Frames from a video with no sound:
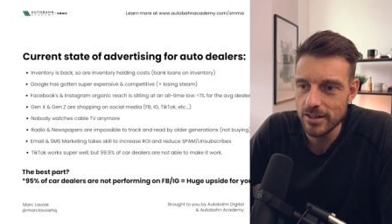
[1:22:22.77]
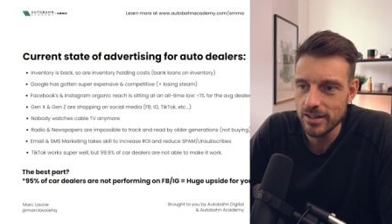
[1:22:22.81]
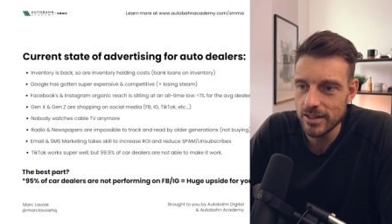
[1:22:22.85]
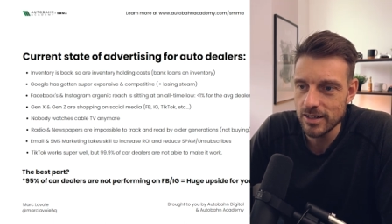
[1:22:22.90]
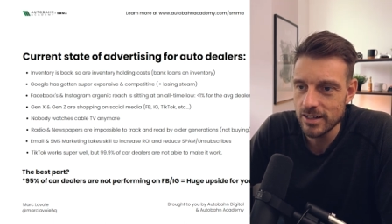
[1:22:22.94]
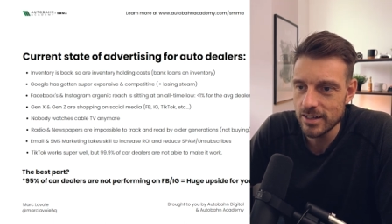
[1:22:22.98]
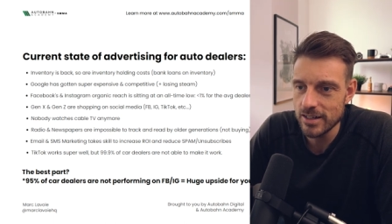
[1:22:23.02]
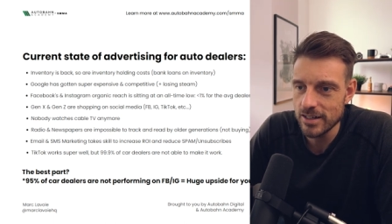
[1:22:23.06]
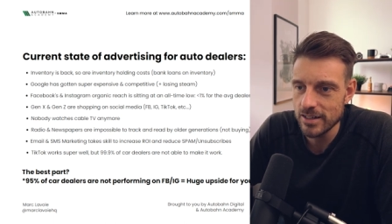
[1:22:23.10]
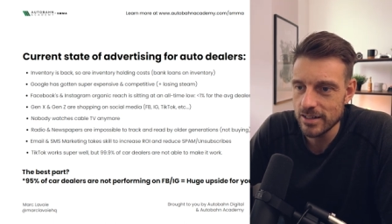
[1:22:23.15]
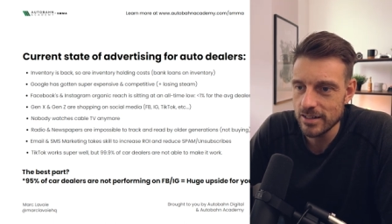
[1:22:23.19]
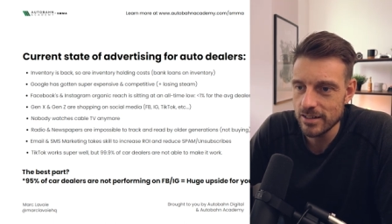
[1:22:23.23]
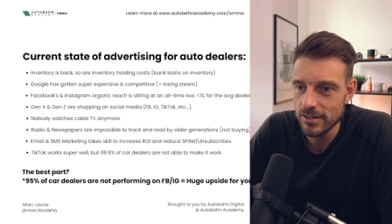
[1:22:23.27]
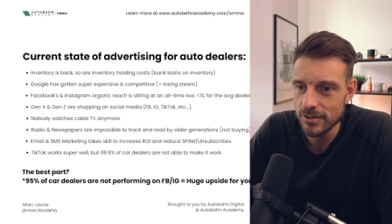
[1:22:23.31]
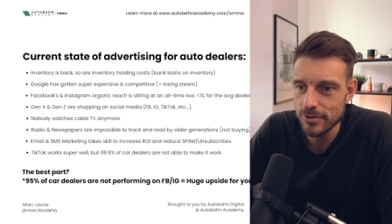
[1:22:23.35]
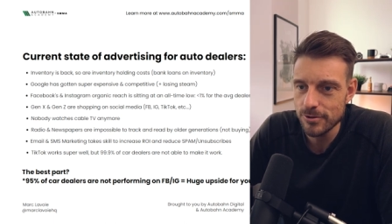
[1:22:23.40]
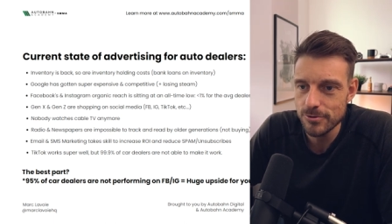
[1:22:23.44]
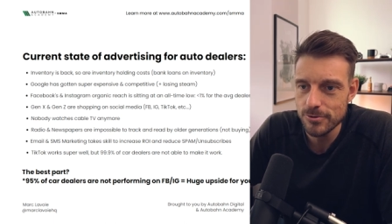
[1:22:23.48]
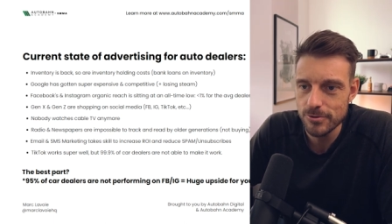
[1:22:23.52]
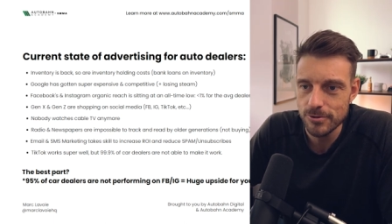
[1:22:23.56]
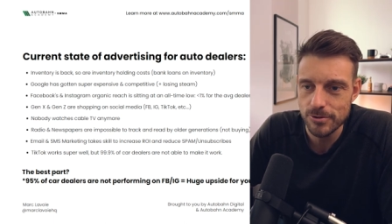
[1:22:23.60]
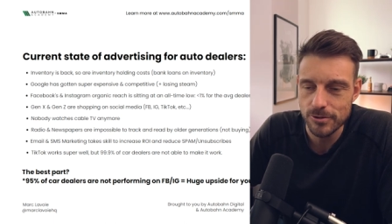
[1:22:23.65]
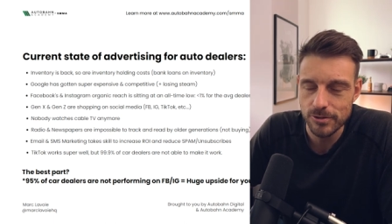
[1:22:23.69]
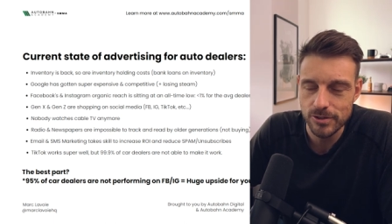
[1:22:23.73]
on
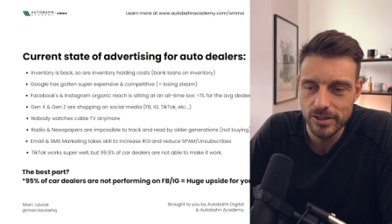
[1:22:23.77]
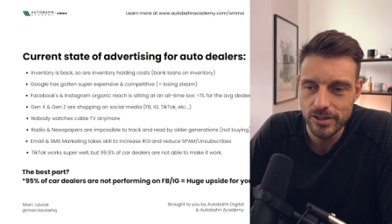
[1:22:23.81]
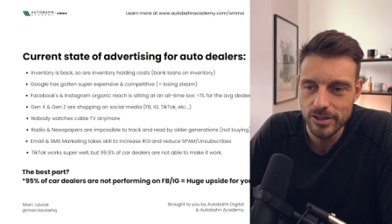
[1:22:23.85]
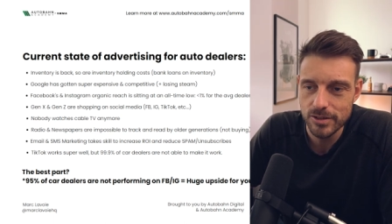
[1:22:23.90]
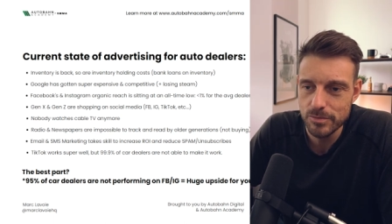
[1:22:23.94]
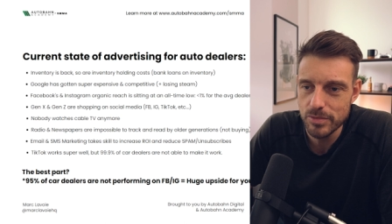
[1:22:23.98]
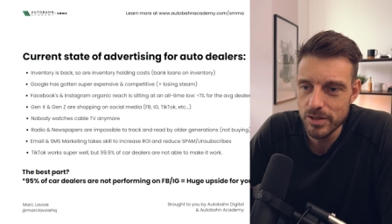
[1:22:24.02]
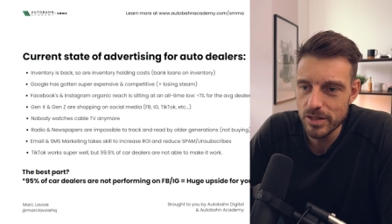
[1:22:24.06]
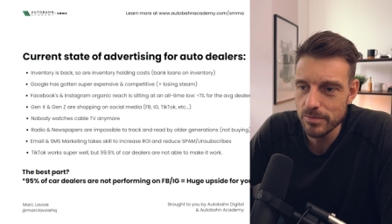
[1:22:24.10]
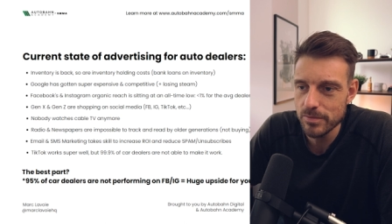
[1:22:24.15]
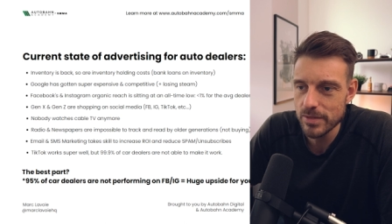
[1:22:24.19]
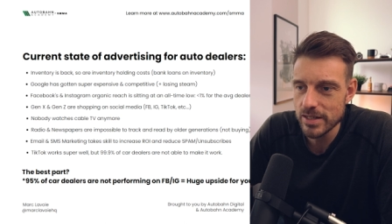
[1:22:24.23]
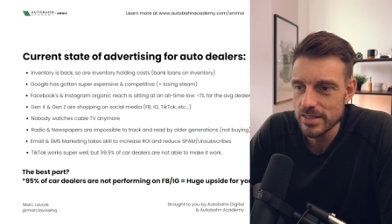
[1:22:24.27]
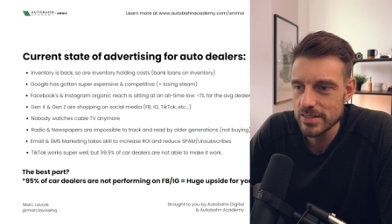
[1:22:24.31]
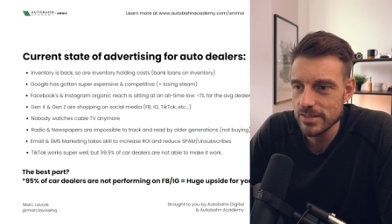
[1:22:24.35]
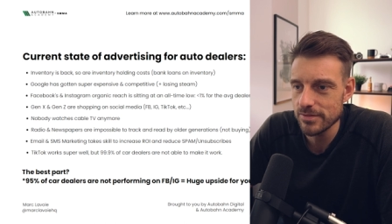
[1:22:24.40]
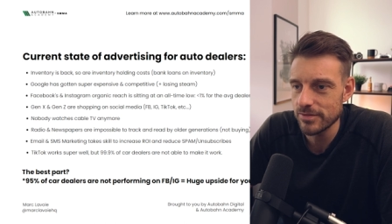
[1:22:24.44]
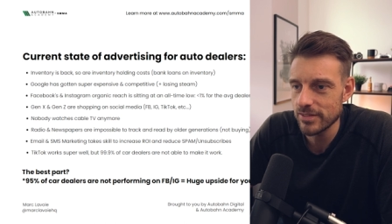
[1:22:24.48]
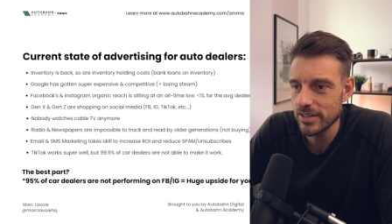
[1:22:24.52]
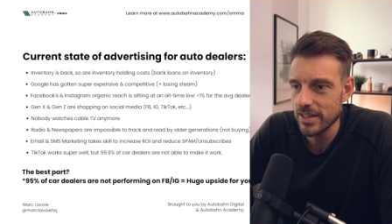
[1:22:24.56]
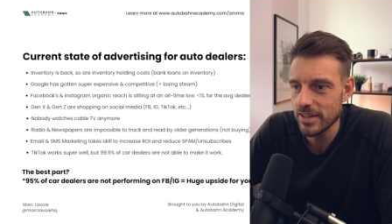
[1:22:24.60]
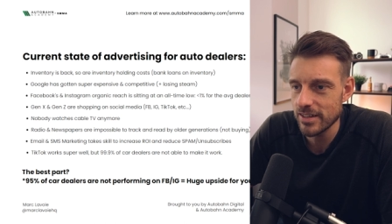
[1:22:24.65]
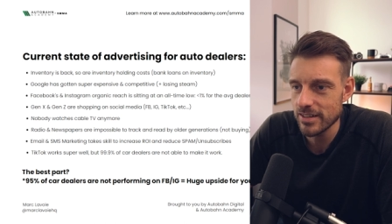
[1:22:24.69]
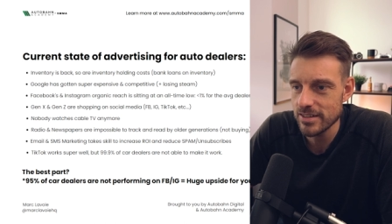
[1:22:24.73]
Google. It could be a mix
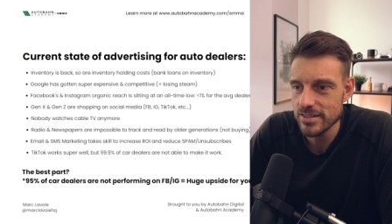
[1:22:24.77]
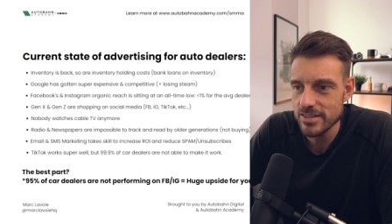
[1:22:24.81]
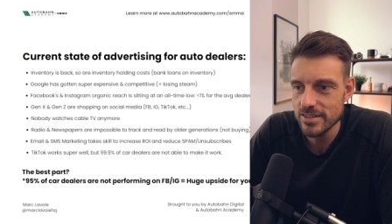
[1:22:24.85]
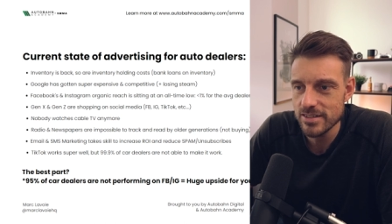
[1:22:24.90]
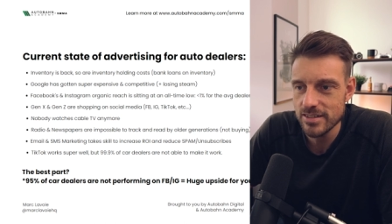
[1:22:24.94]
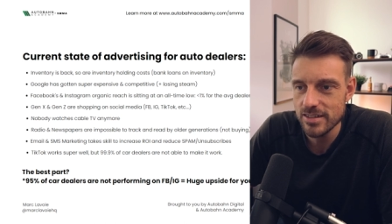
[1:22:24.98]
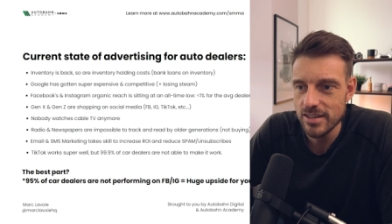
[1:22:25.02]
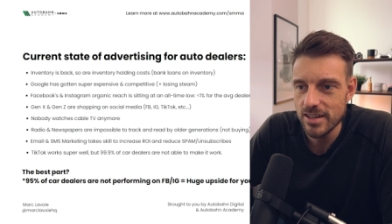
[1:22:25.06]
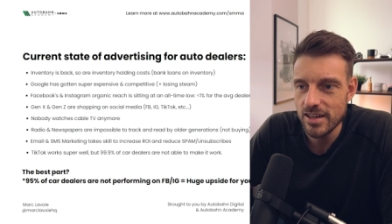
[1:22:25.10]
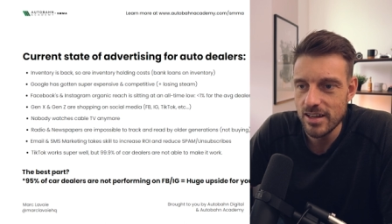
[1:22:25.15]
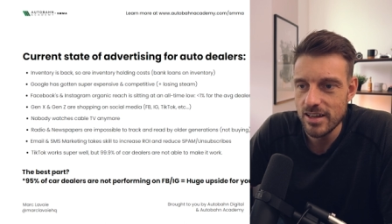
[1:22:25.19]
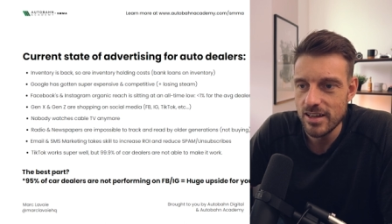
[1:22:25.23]
of things,